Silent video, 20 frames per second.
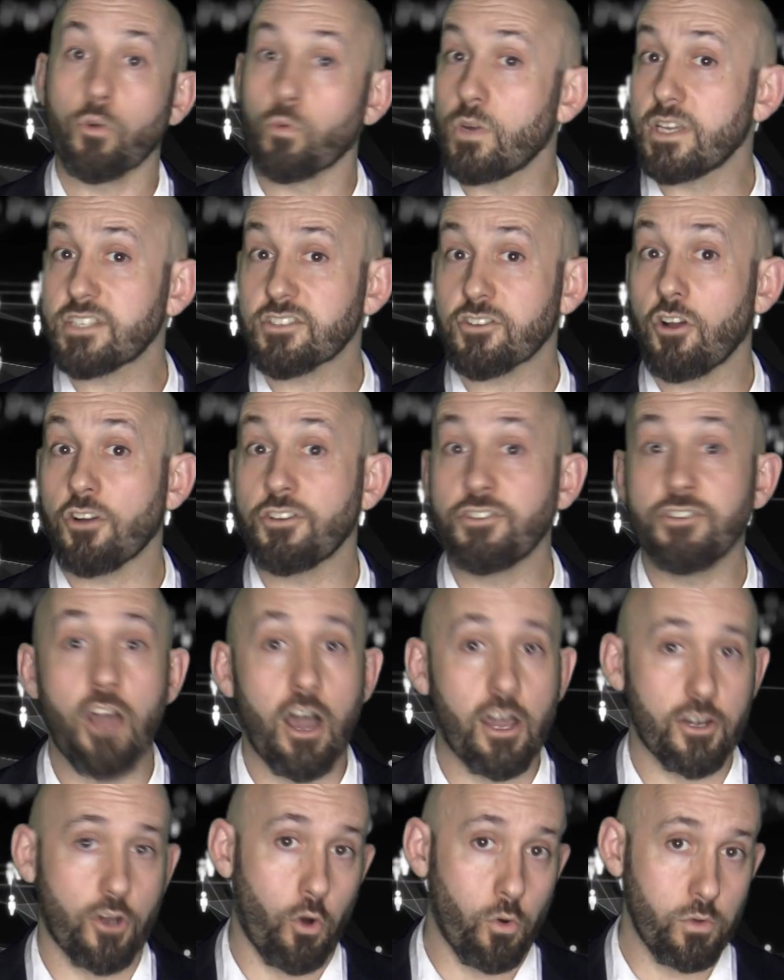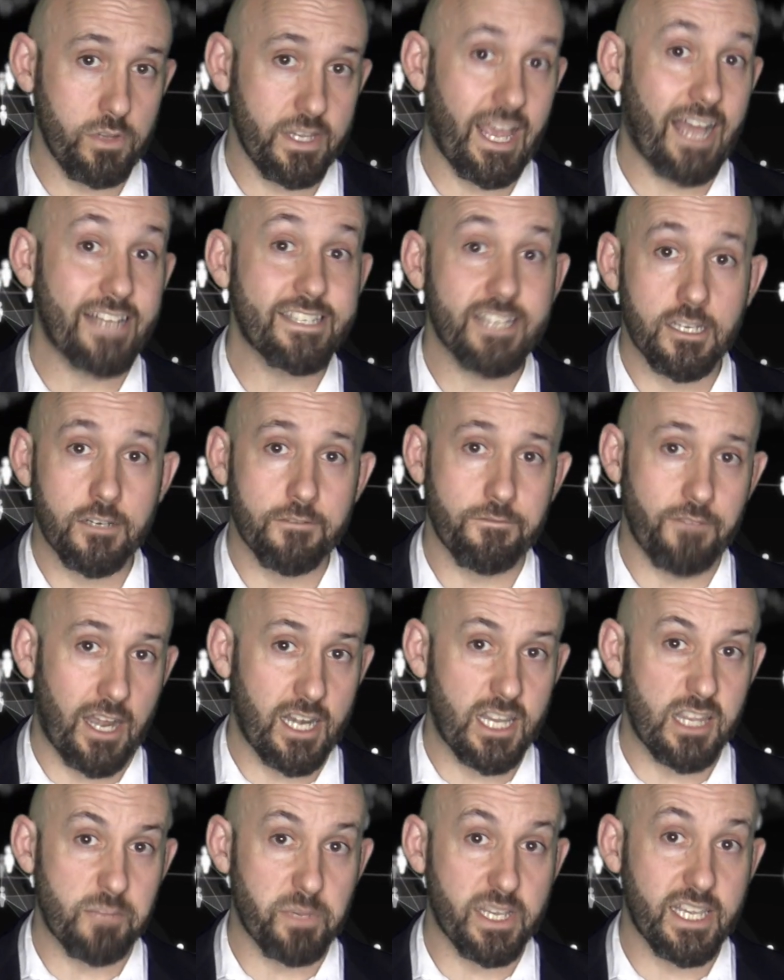Risks are not only identified
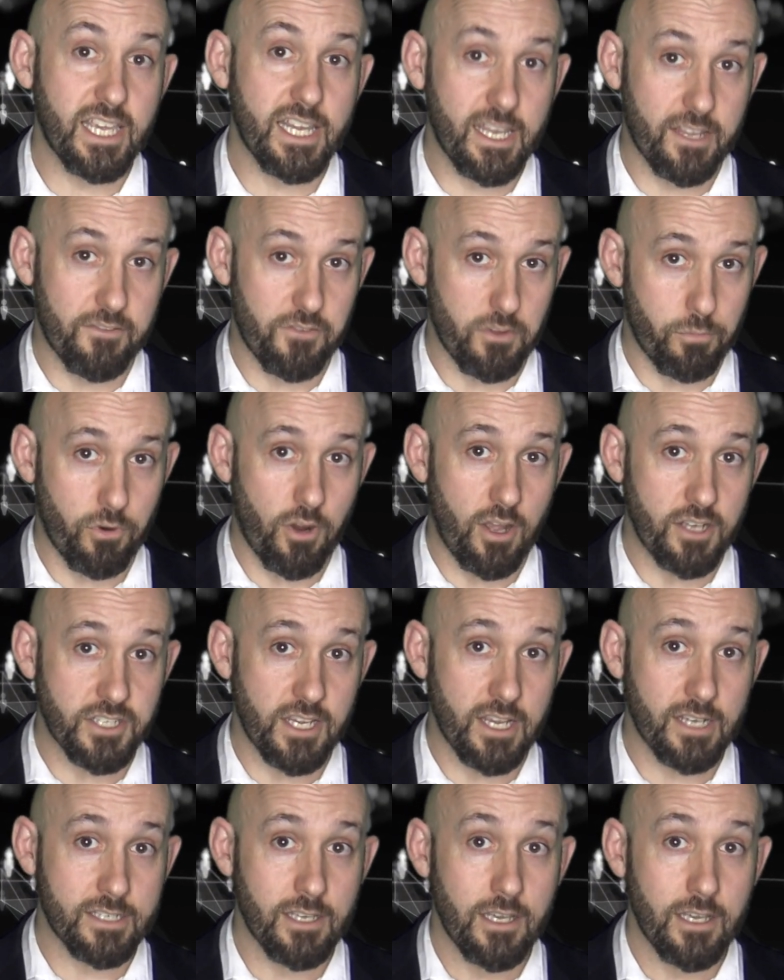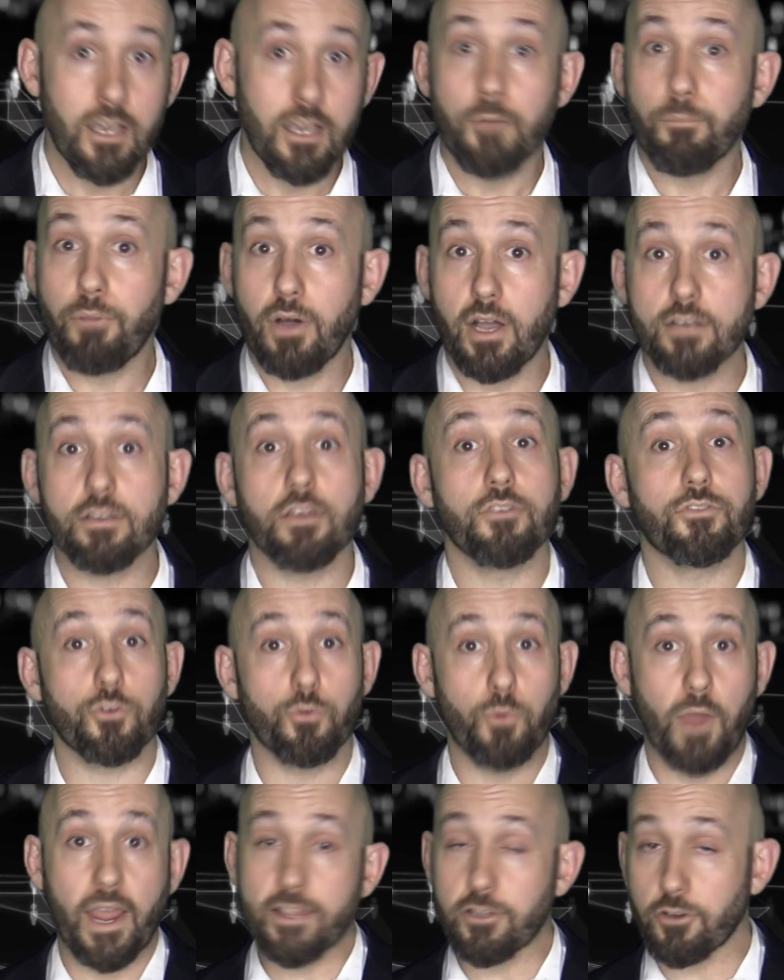in the beginning of a project, but
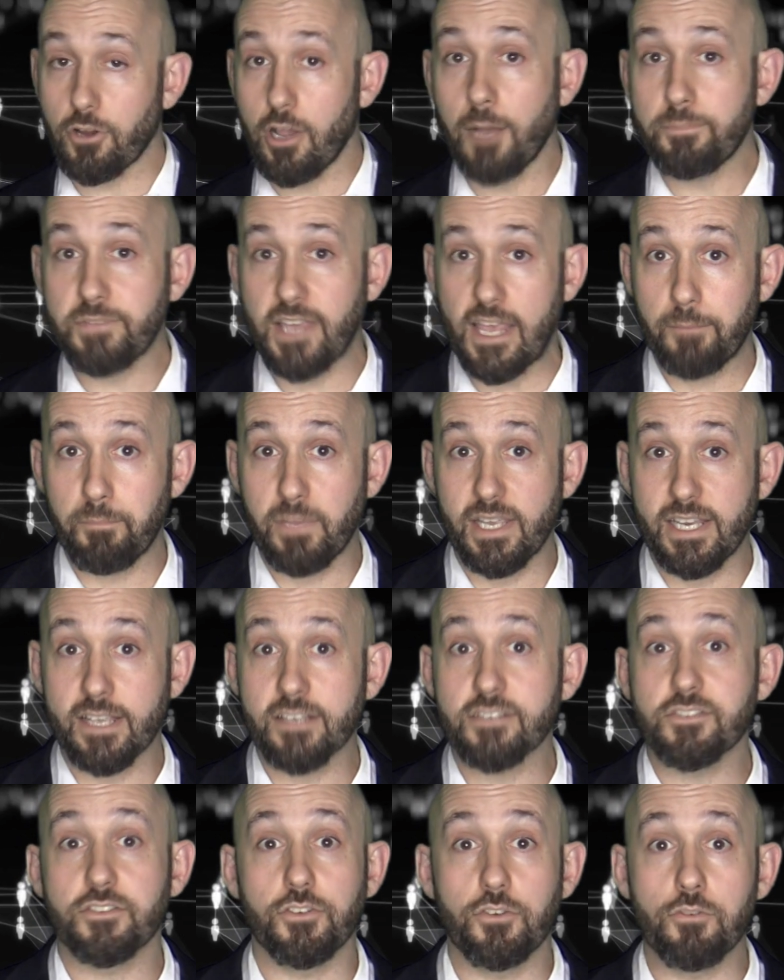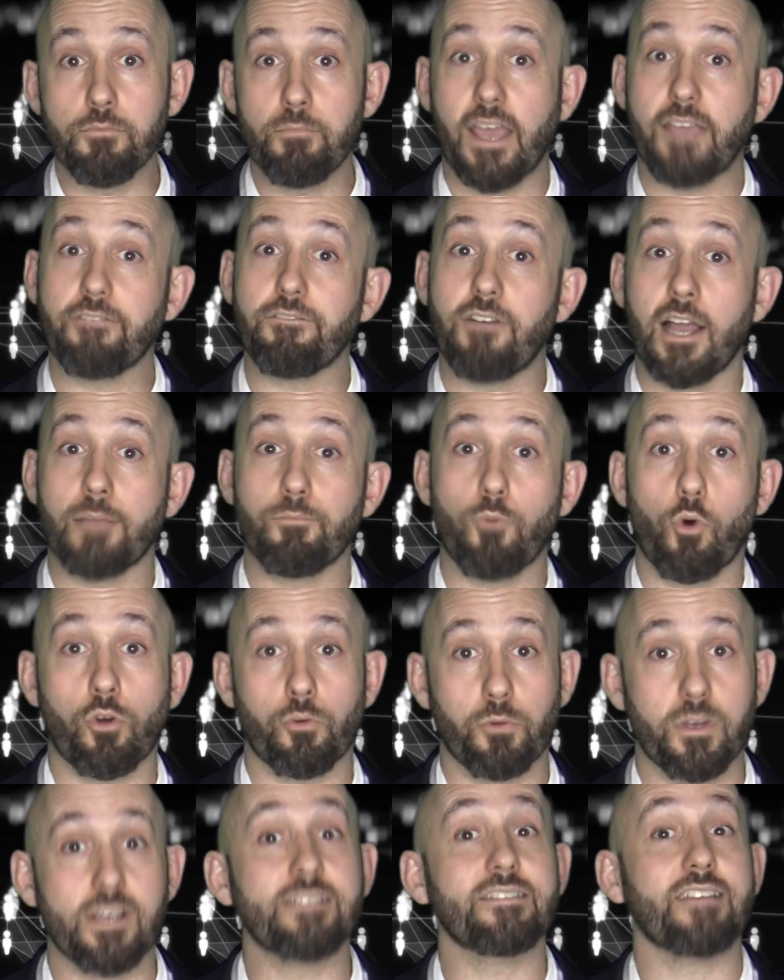through regular update meetings, you may find more
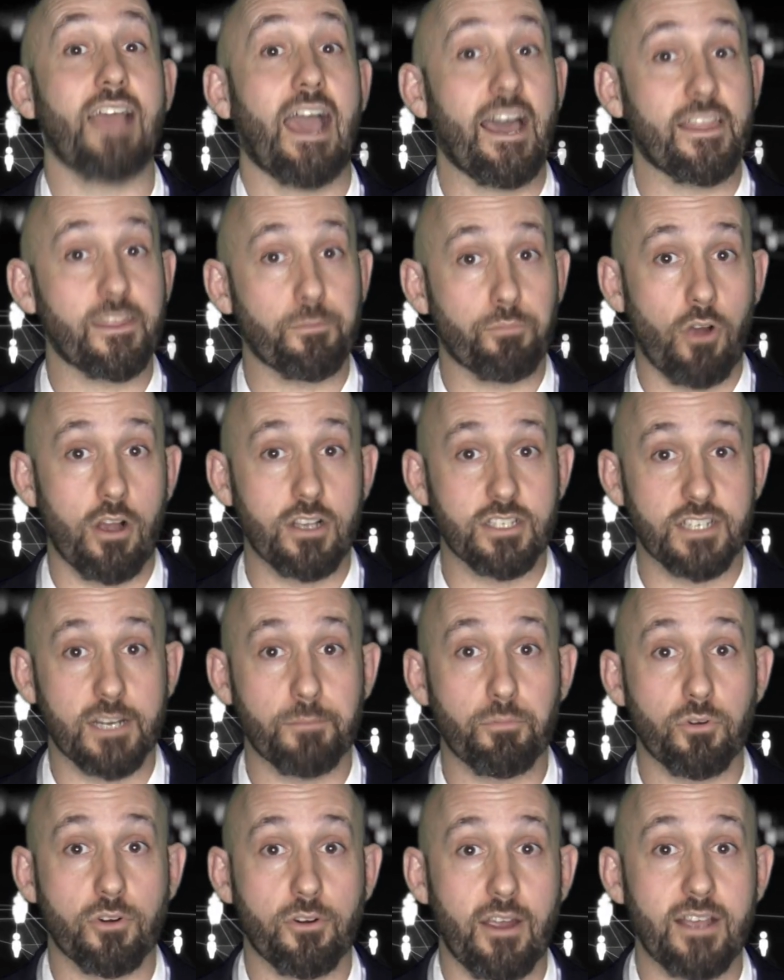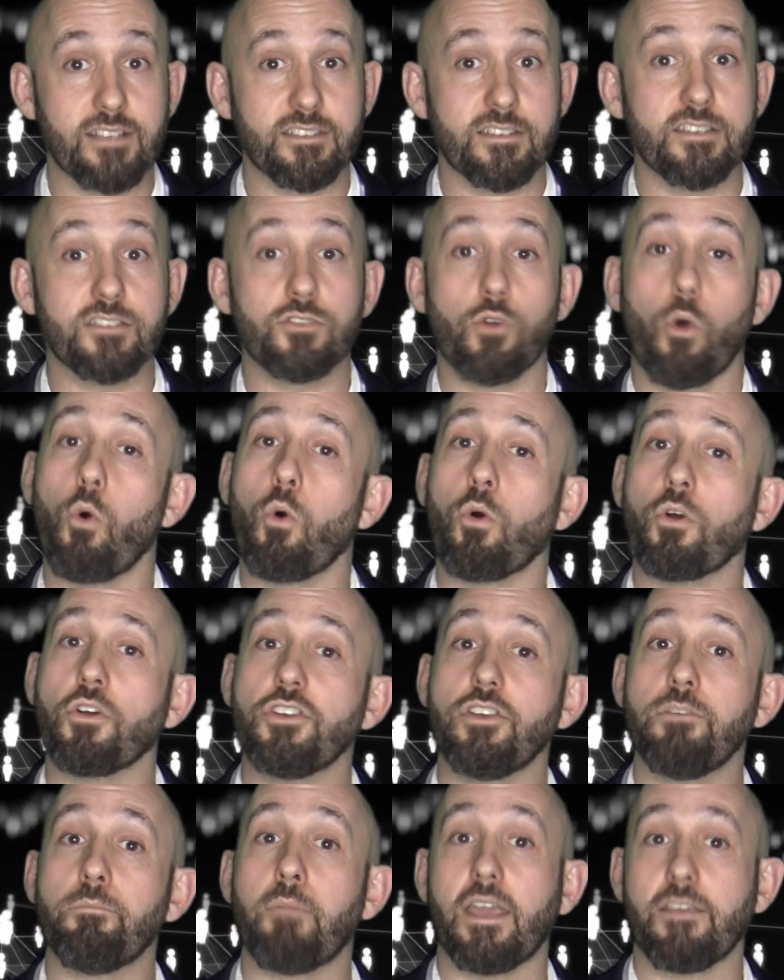risk as the project progresses, or
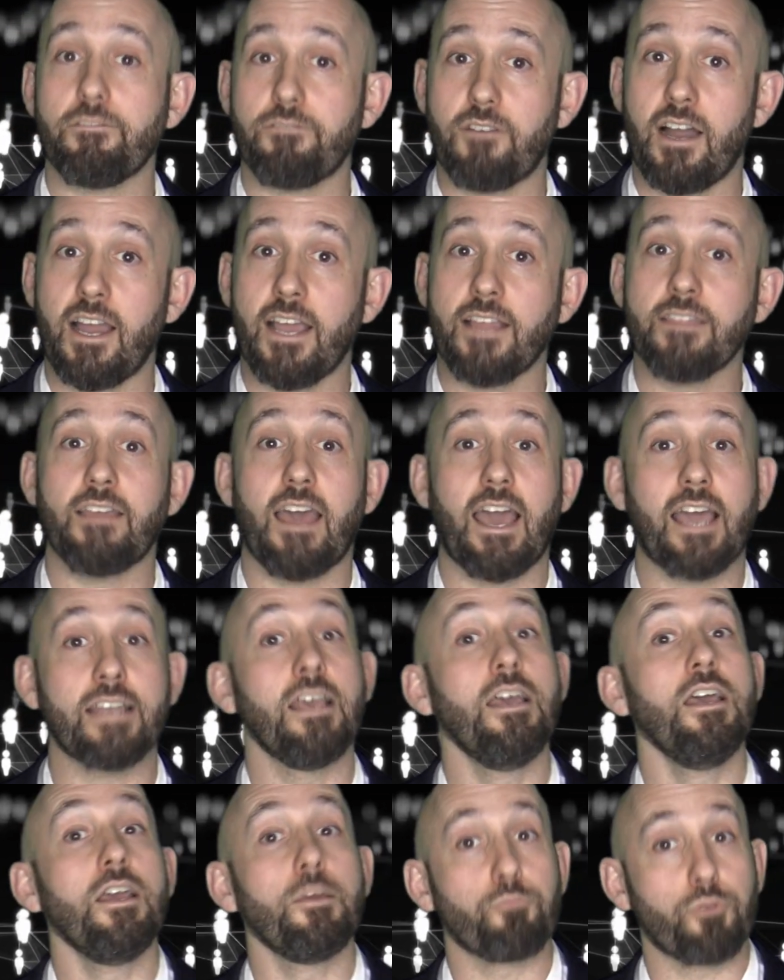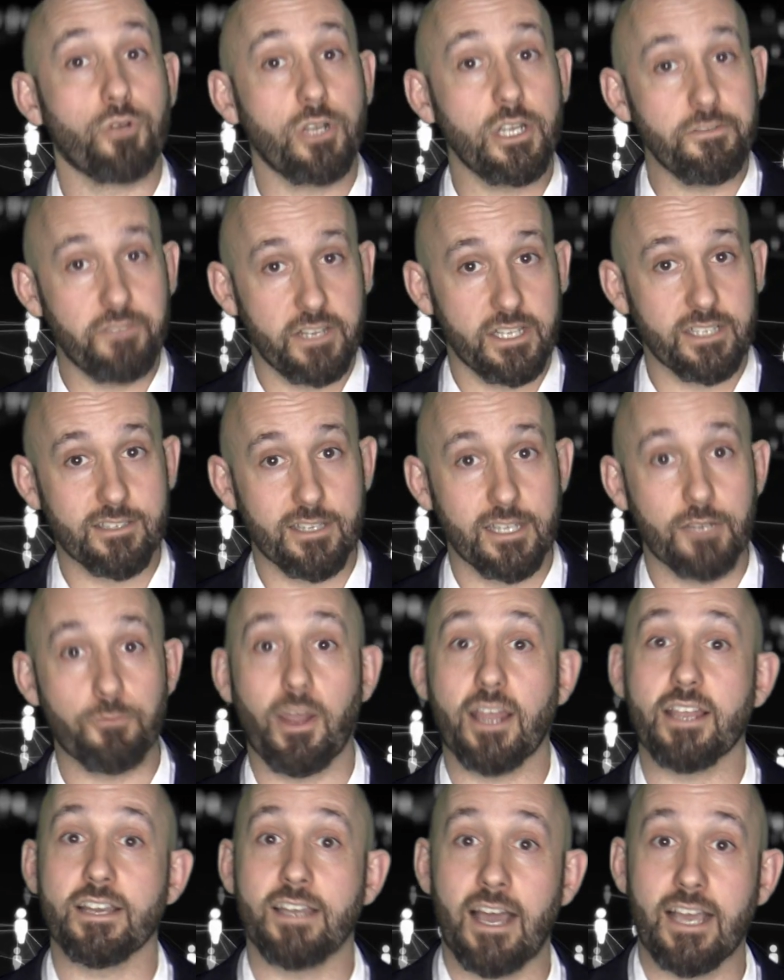you may find that previously
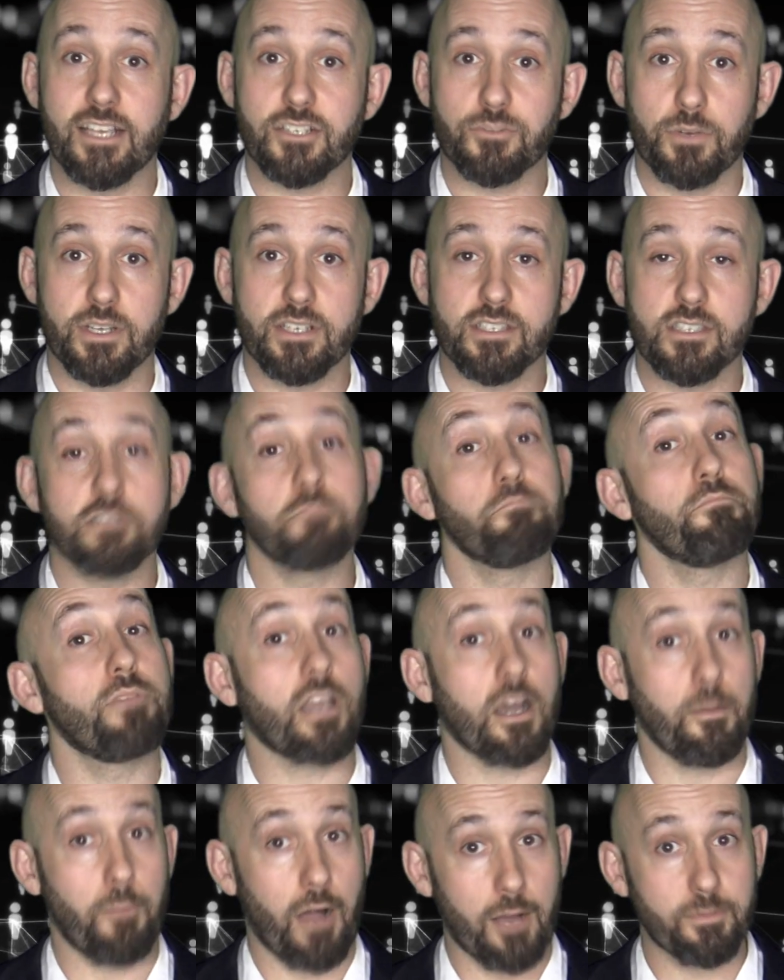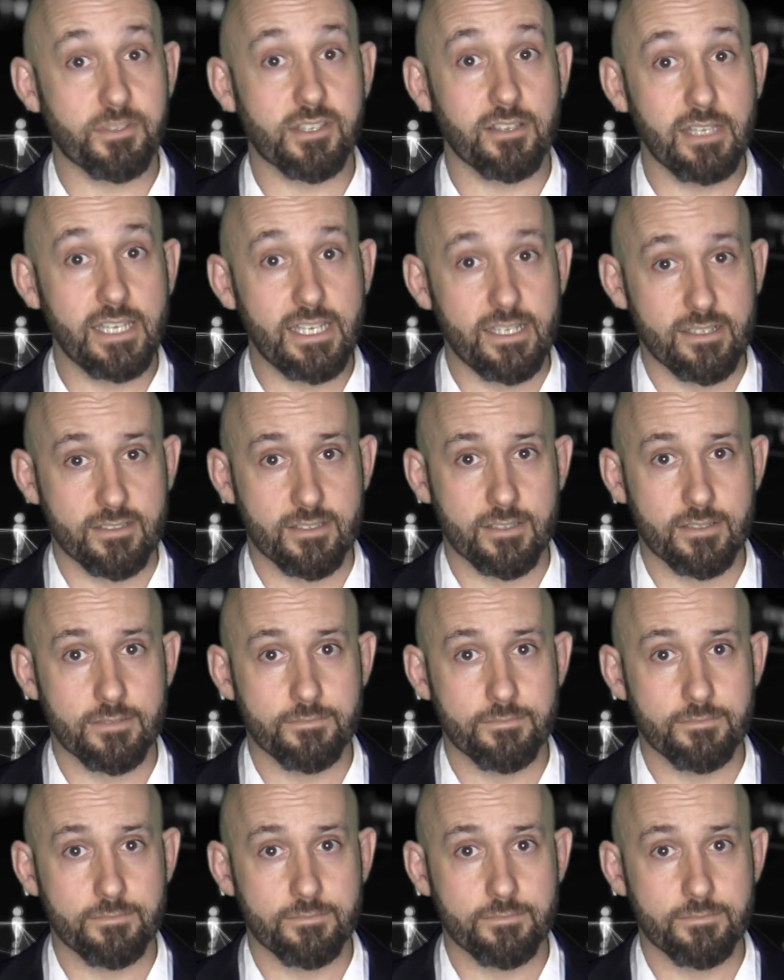recognized risks become obsolete.